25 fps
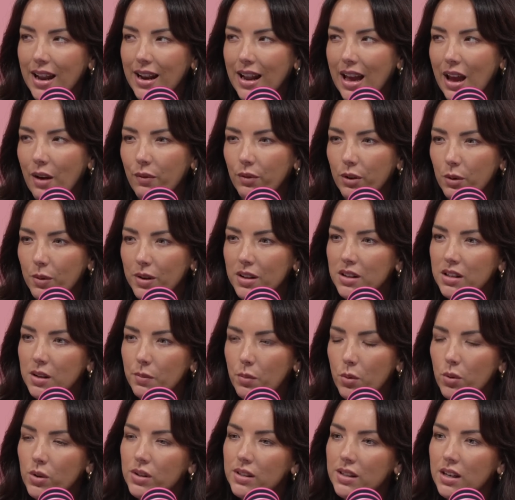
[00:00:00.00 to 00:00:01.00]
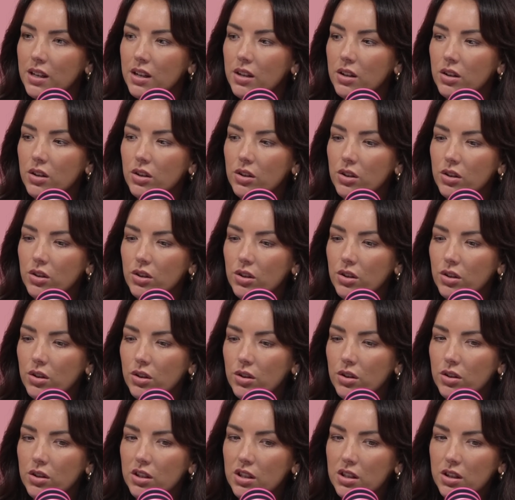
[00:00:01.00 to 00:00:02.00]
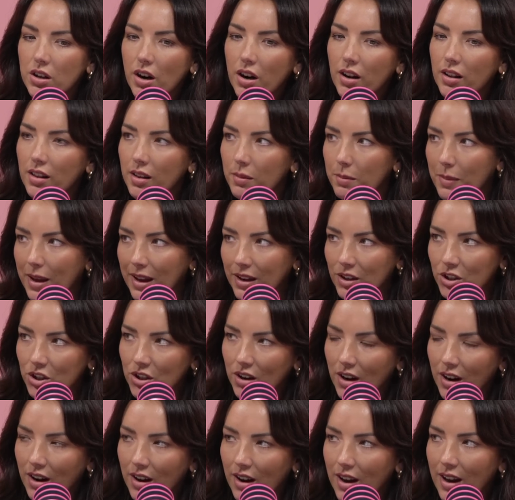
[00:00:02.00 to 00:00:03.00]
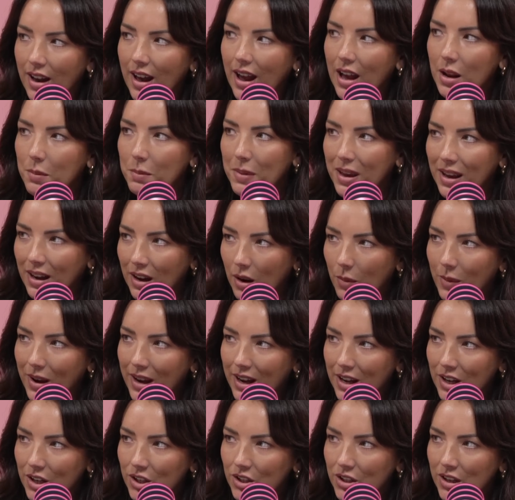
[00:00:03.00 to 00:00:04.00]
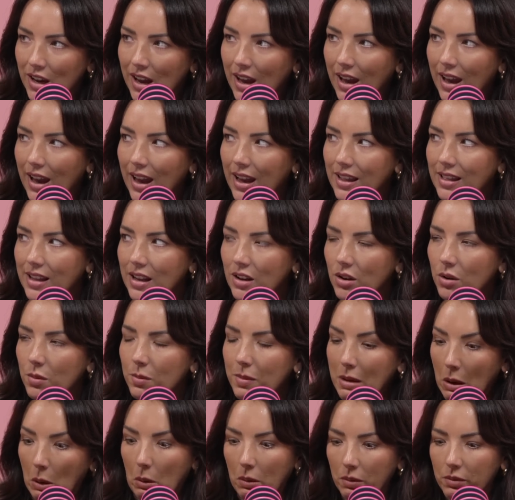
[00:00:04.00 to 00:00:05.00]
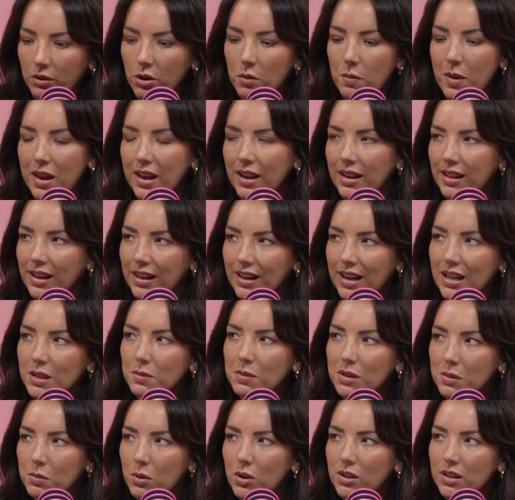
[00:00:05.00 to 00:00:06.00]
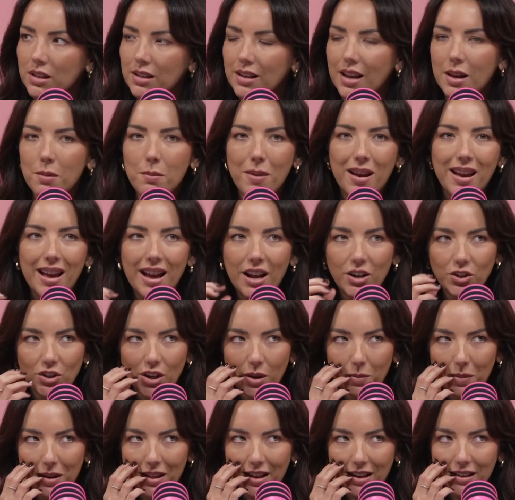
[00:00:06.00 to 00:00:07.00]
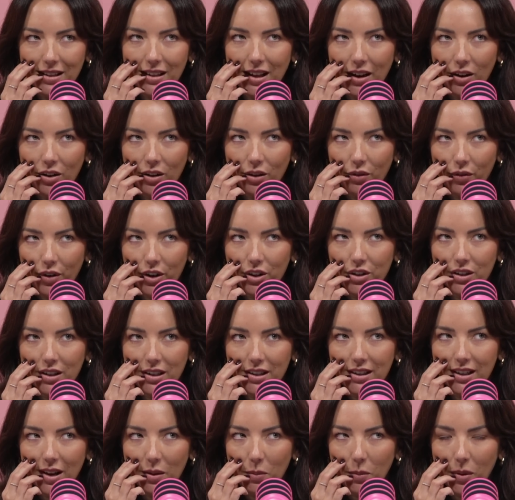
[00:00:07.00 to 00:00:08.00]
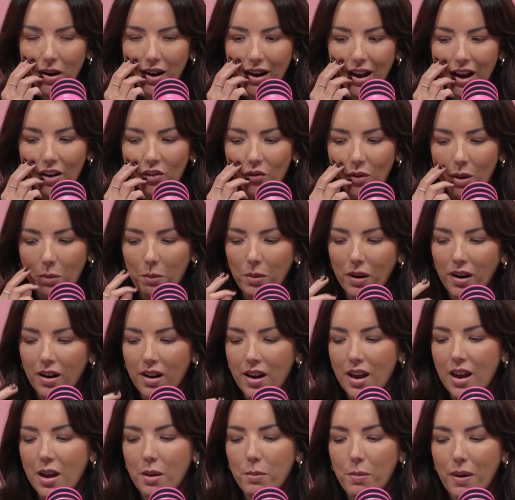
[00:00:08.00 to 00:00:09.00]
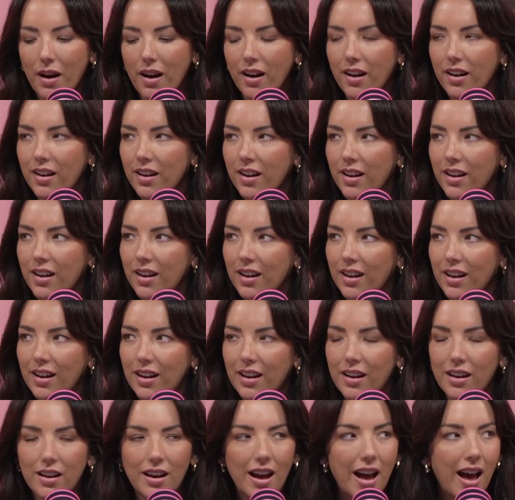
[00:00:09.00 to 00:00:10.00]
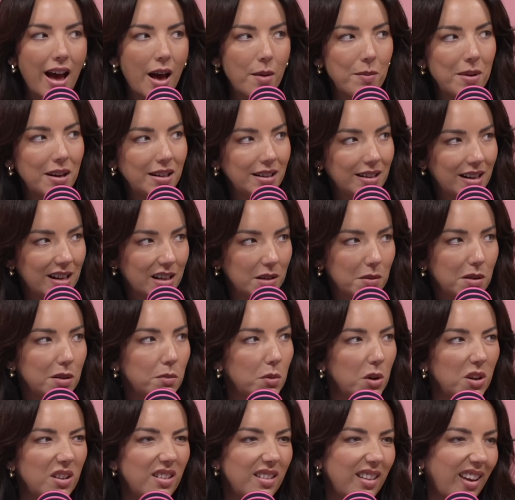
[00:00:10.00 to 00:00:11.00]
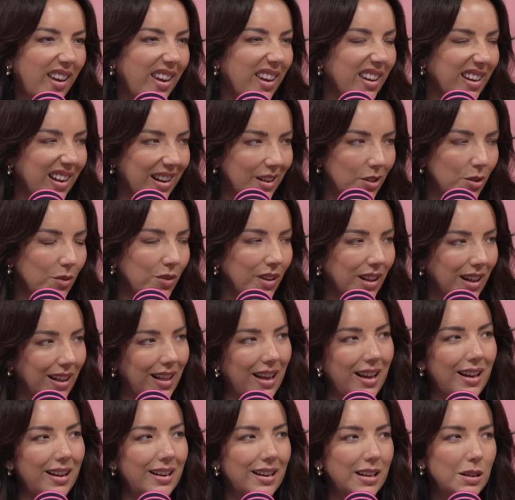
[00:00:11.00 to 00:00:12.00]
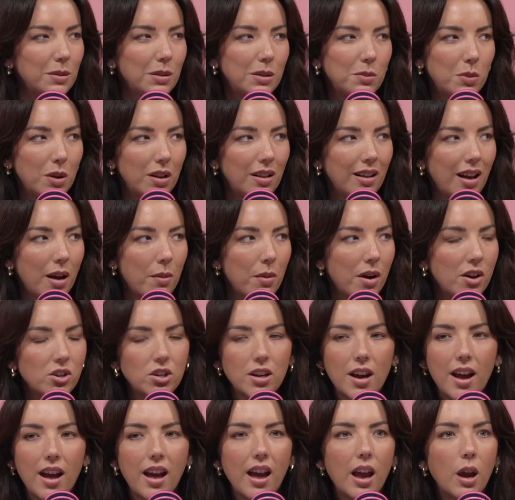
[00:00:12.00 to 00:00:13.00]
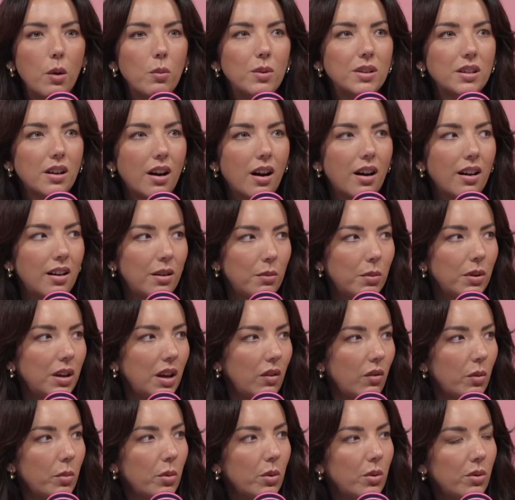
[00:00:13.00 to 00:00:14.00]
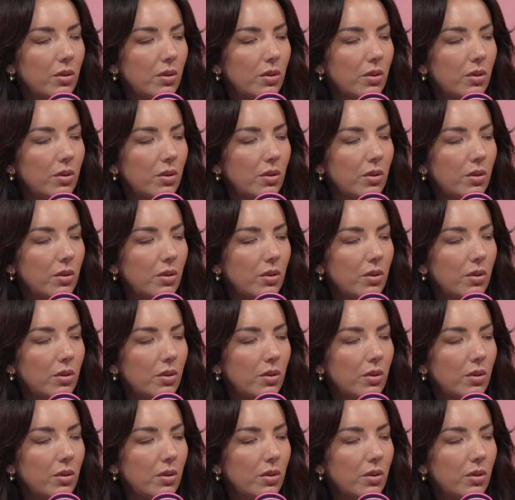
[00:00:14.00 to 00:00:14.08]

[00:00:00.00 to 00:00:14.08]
and everyone's supposed to stir the mixture and make a wish, and then you make the Christmas pudding. It might actually be this thing on the 1st of December. I can't remember, but I made Christmas pudding thinking I don't really like Christmas pudding that much. It was unbelievable.